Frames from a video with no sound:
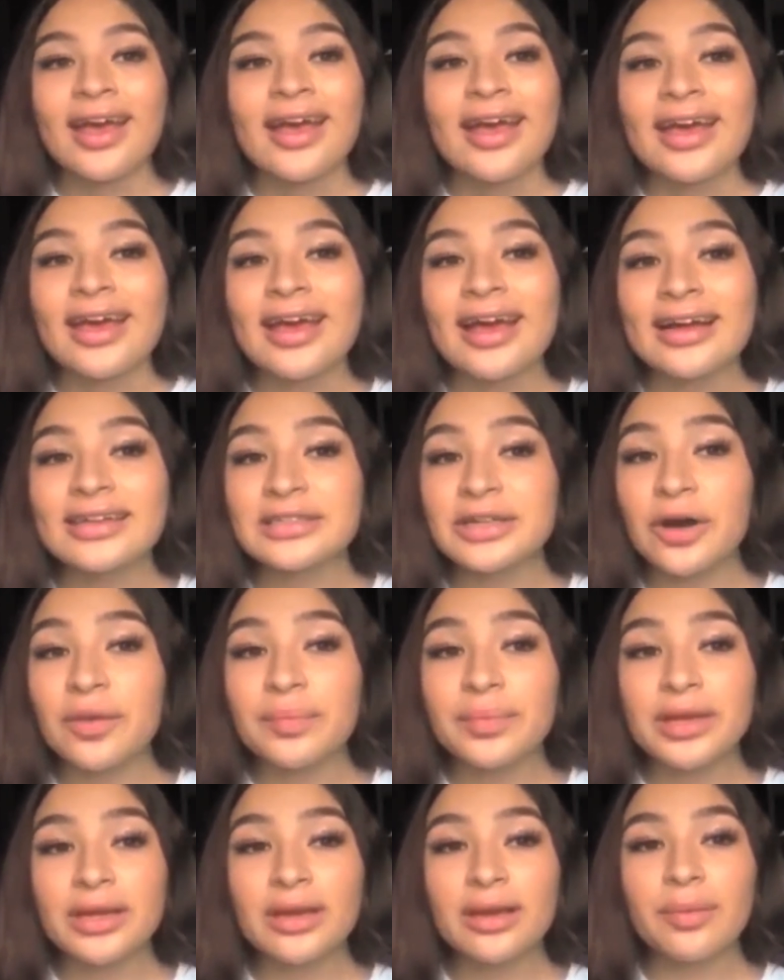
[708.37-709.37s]
It has helped
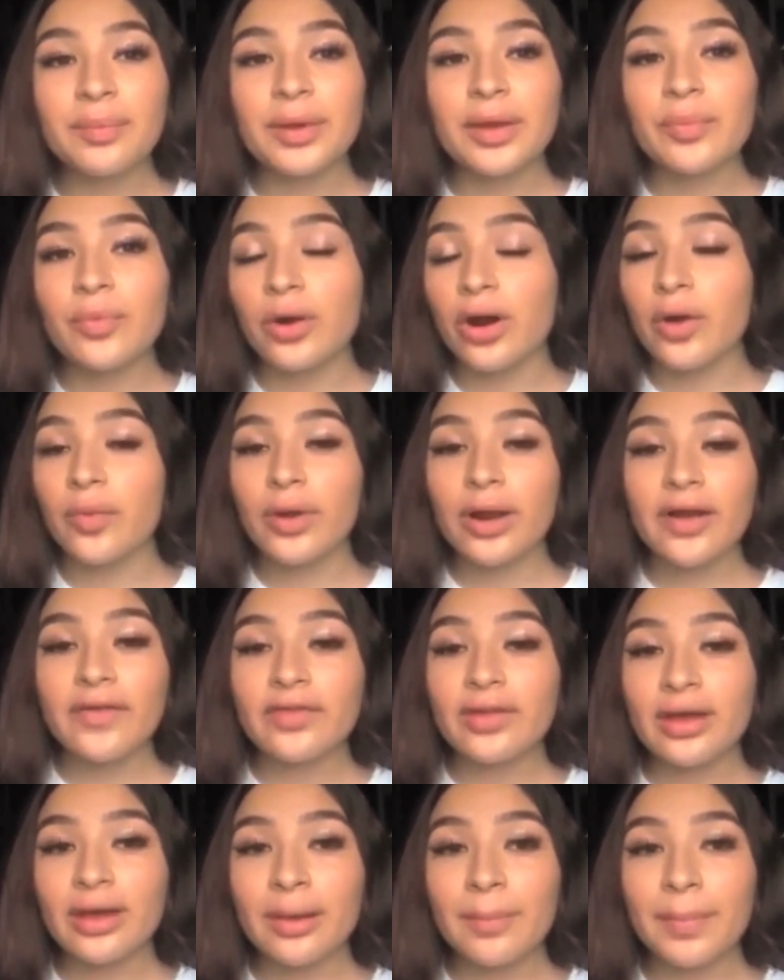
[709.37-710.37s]
me be more aware of
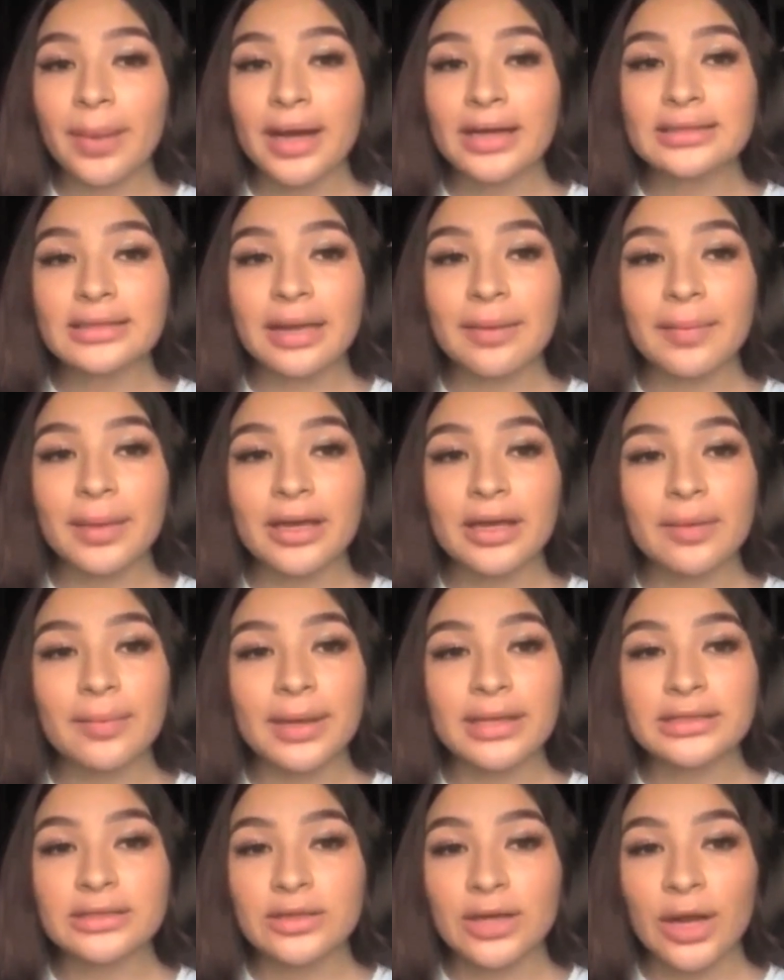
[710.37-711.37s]
the impact I make in
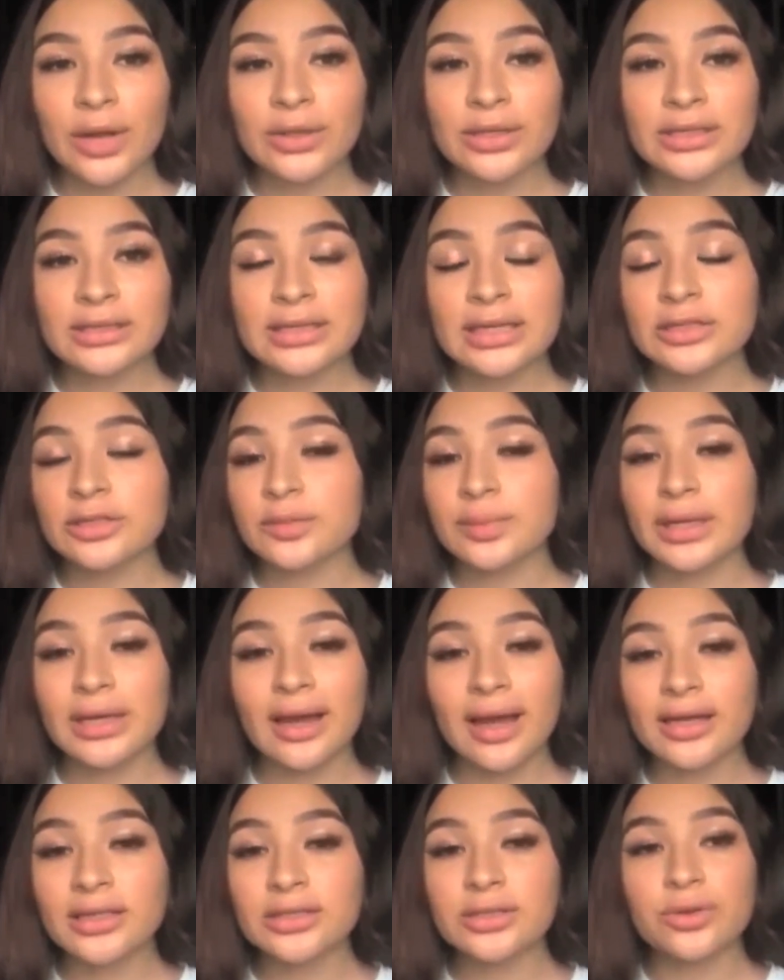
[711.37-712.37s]
my surroundings and to be
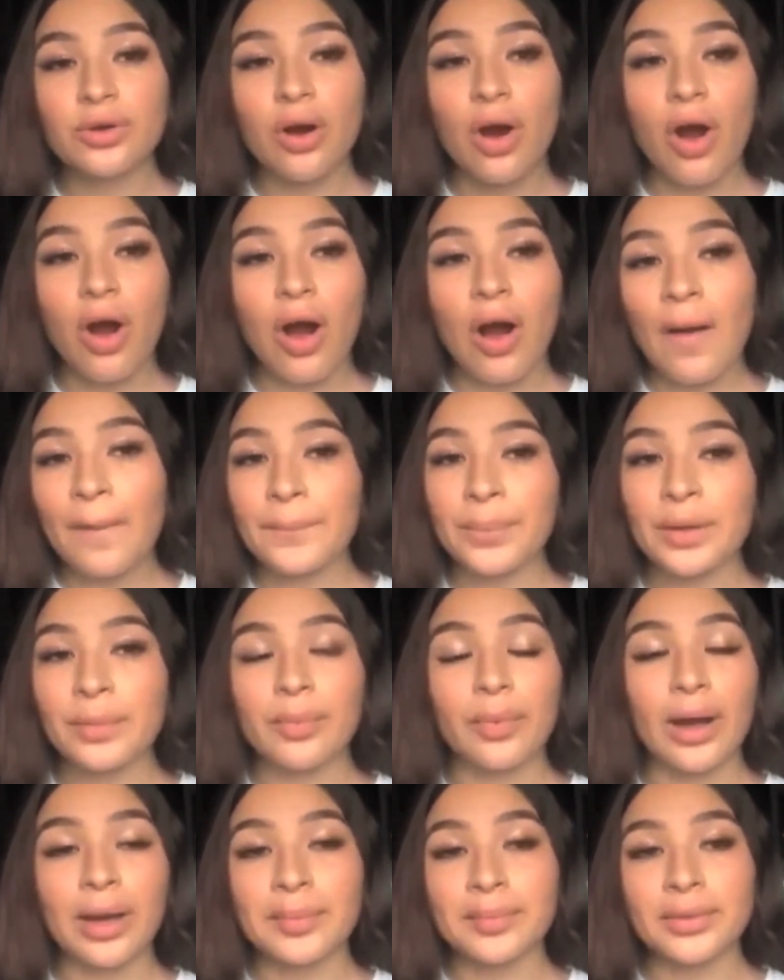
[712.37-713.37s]
kind to all
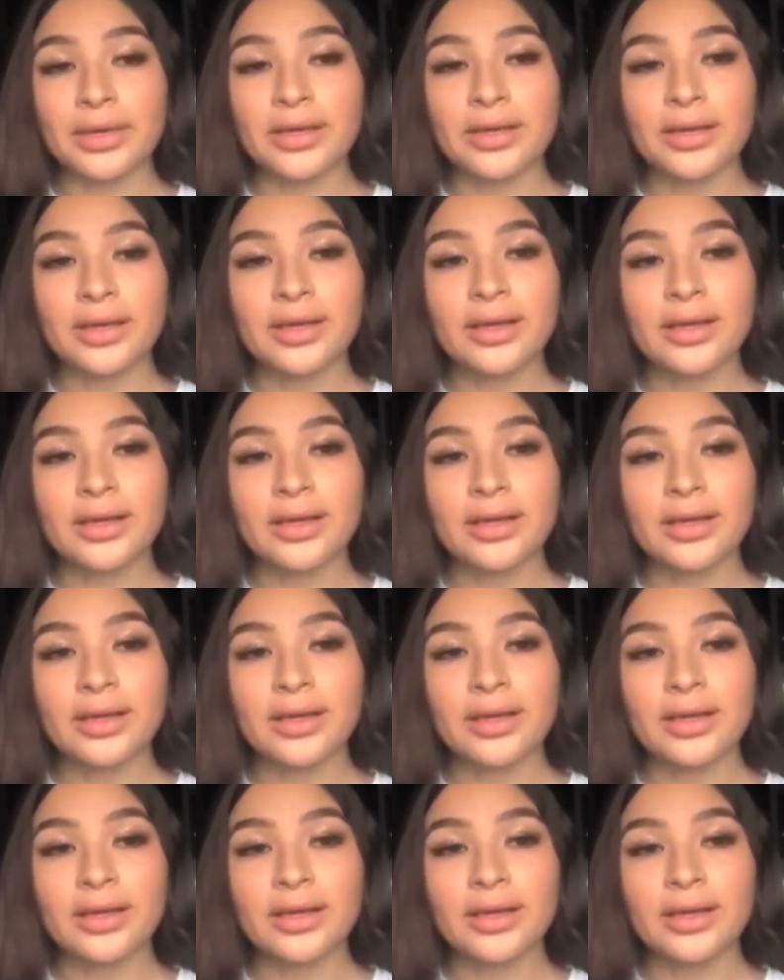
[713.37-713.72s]
people I meet.